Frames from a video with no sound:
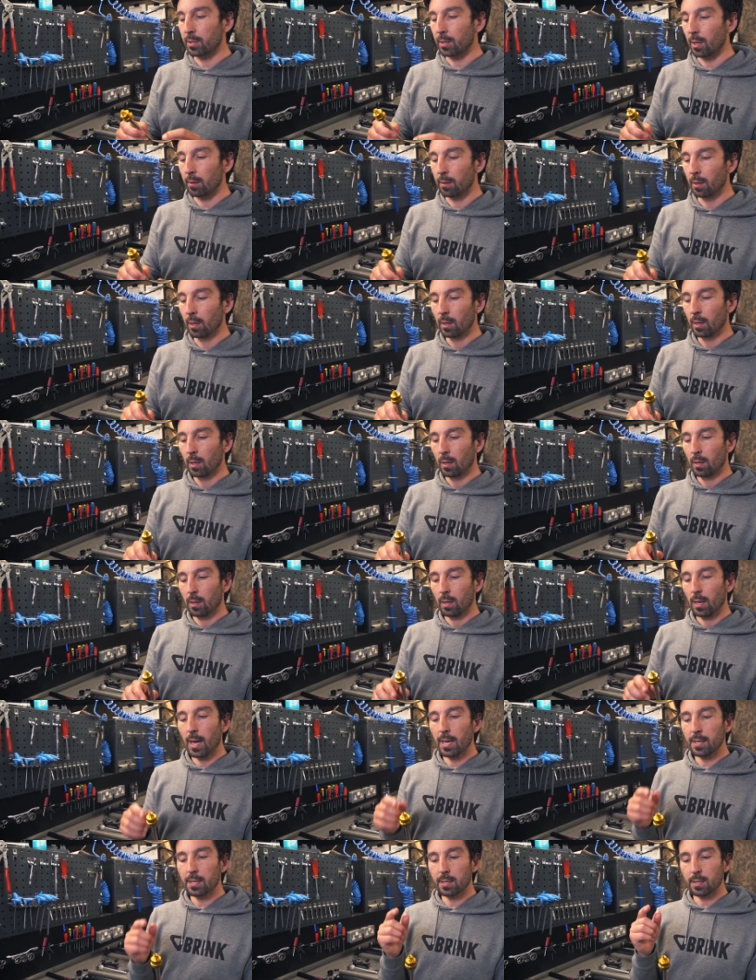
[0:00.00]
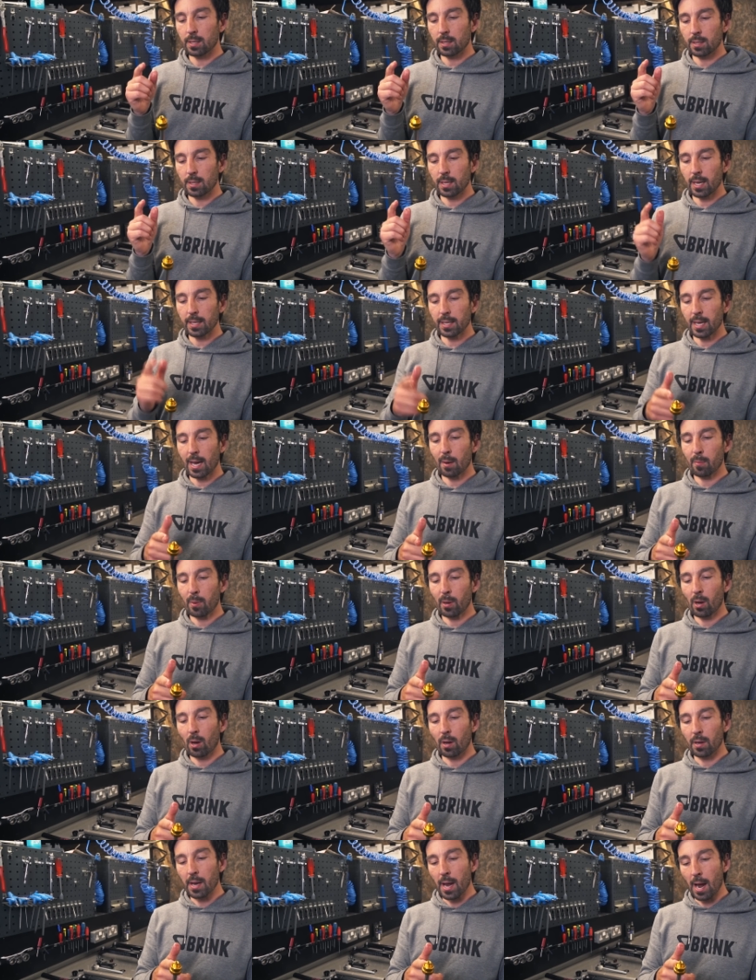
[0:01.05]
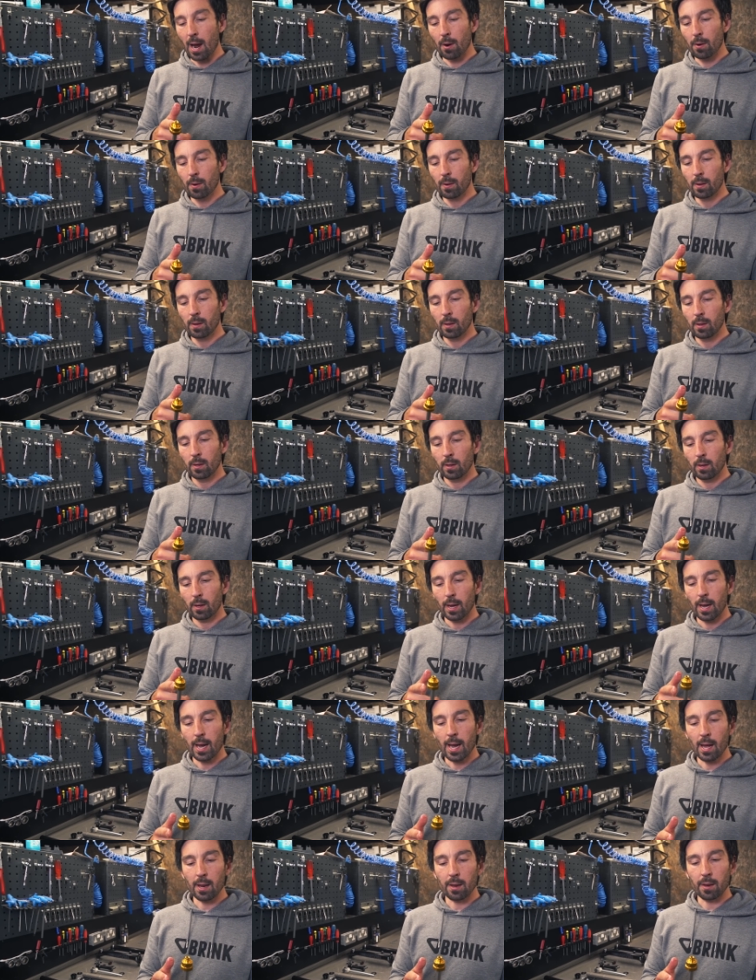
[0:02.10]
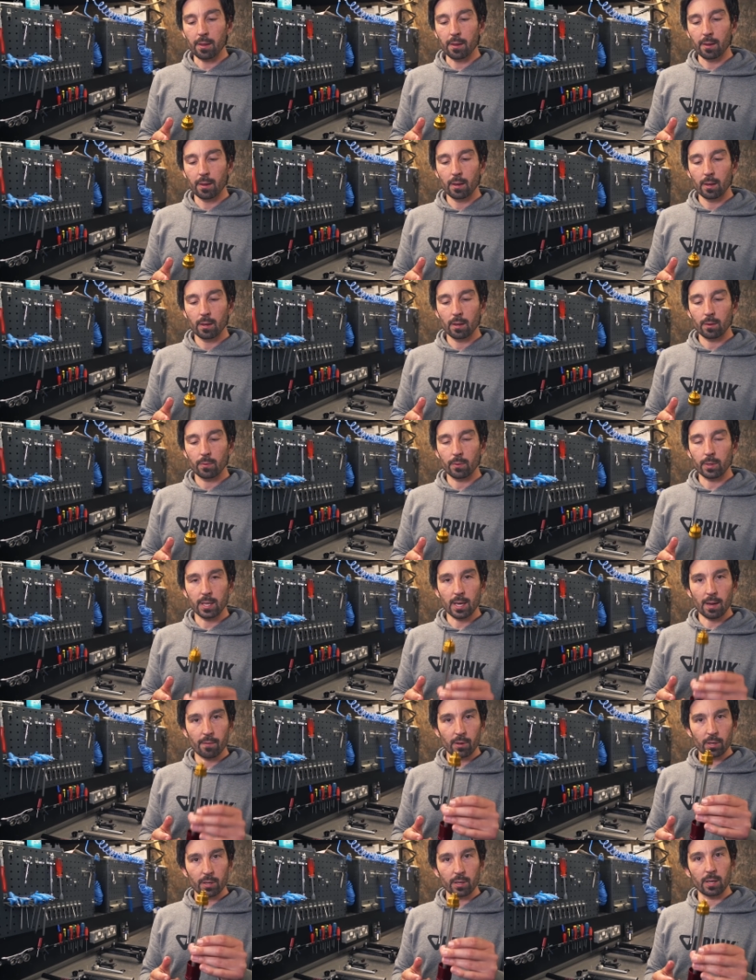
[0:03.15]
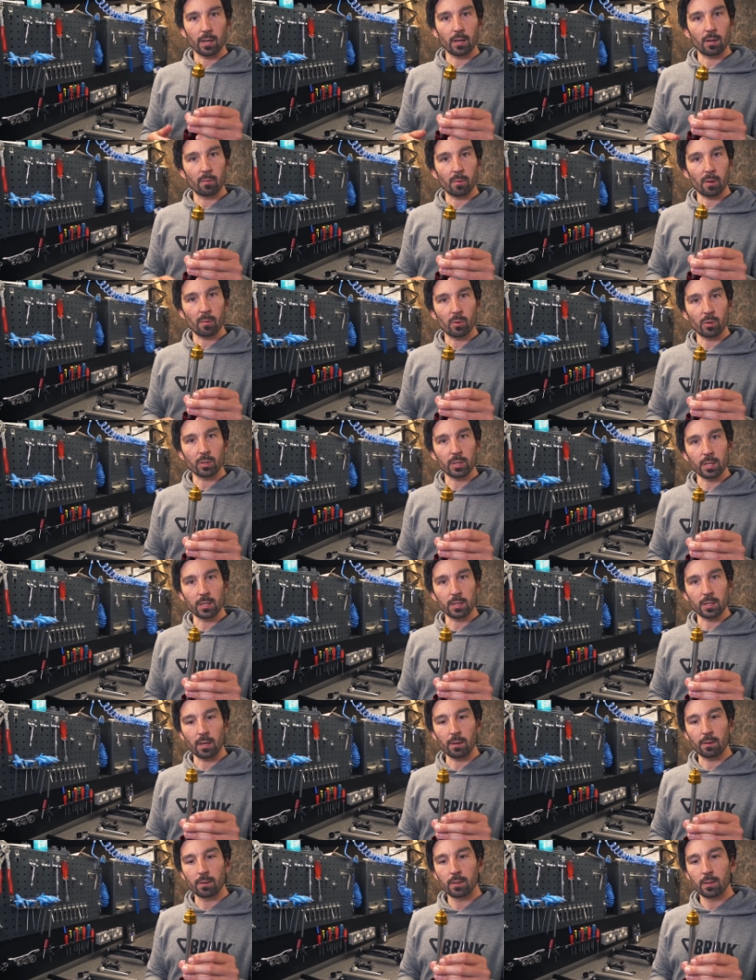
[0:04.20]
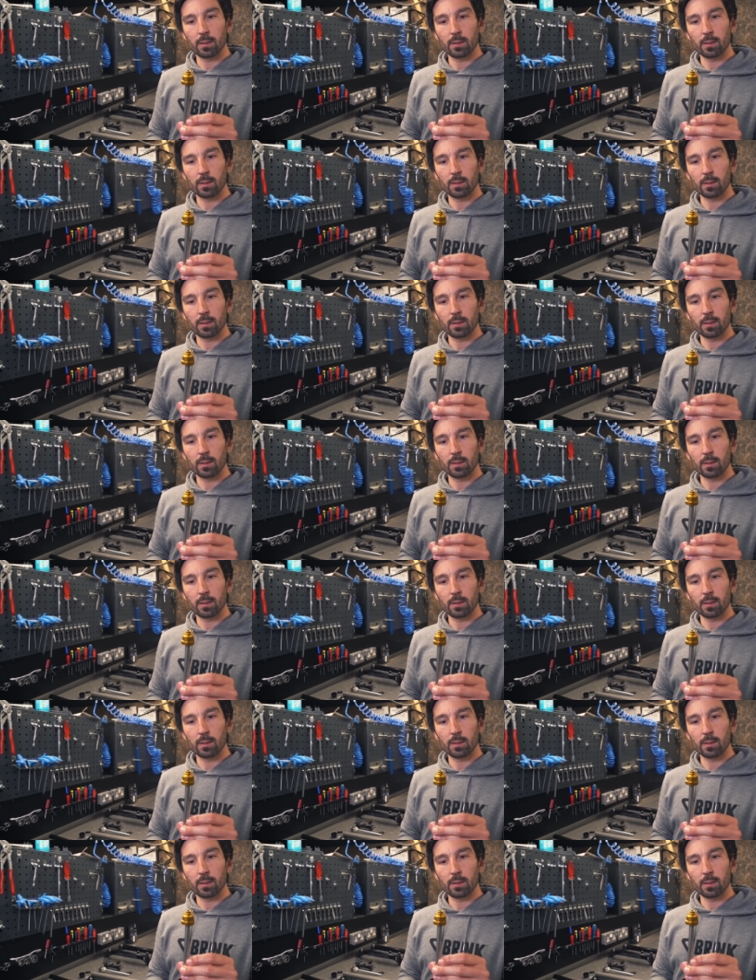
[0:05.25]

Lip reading: So let's take that apart now, and we can have a look at it in a bit more detail.